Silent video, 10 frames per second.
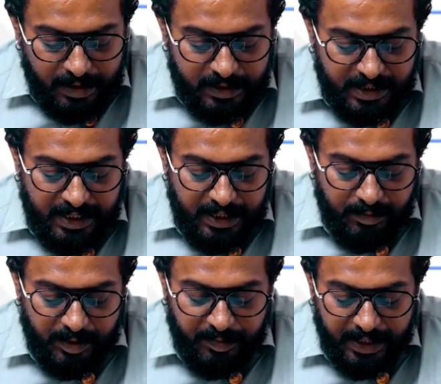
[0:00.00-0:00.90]

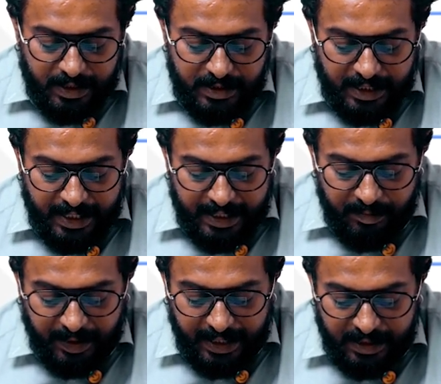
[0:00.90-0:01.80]
C. Prepare the child
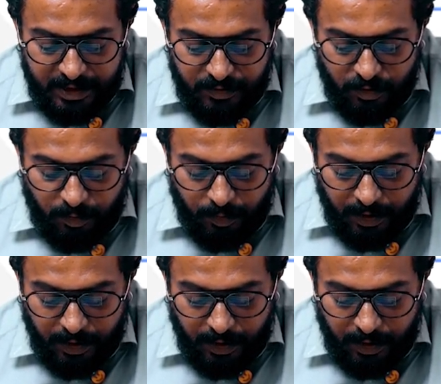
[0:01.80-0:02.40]
and parents for